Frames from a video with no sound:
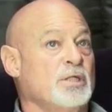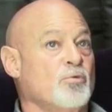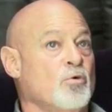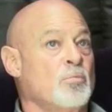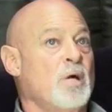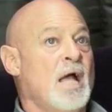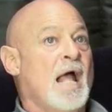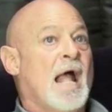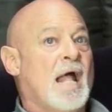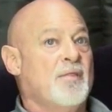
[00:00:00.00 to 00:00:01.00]
room
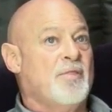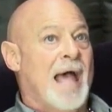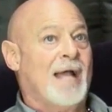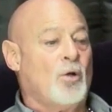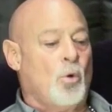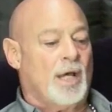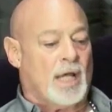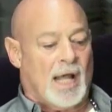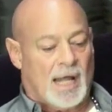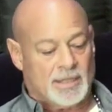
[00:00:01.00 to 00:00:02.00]
and that quick,
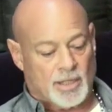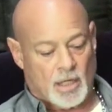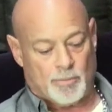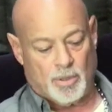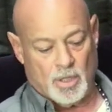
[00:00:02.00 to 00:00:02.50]
I ended up,